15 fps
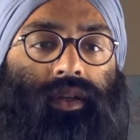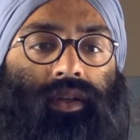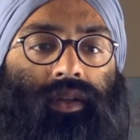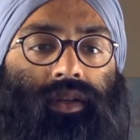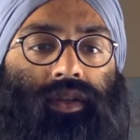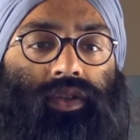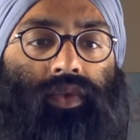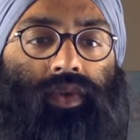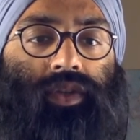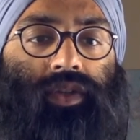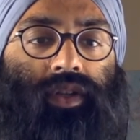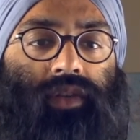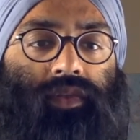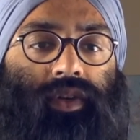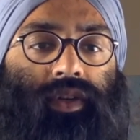This square is
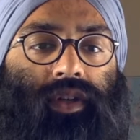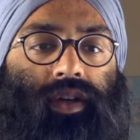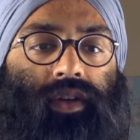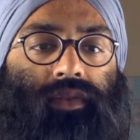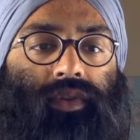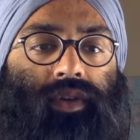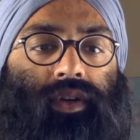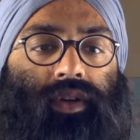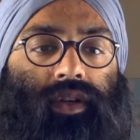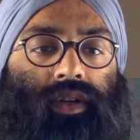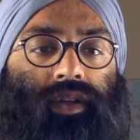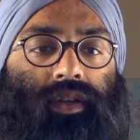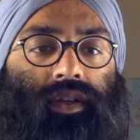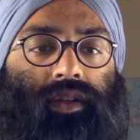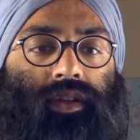covered.
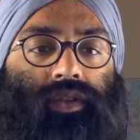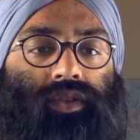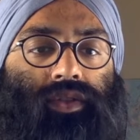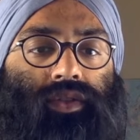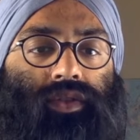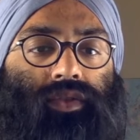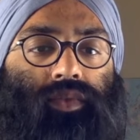This